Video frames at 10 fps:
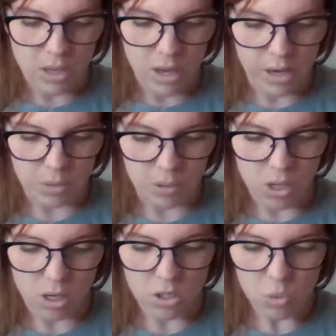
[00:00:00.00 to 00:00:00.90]
As we
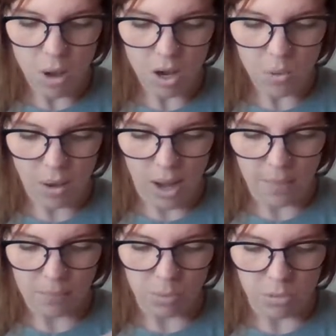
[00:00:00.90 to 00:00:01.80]
started to walk
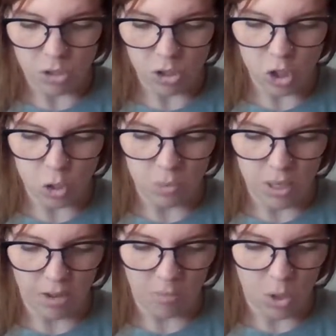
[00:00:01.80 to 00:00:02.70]
away, Mr.
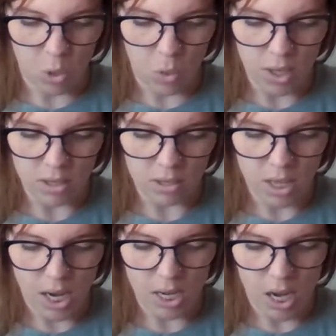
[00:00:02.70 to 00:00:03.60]
Tushman gave me a quick,
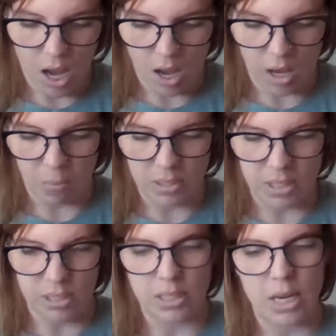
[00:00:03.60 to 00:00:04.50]
tight hug, but
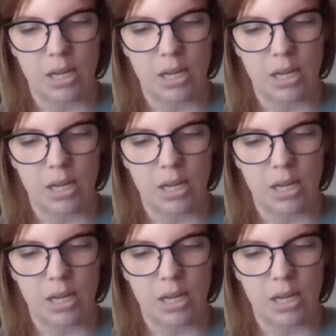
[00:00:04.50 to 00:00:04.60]
didn't say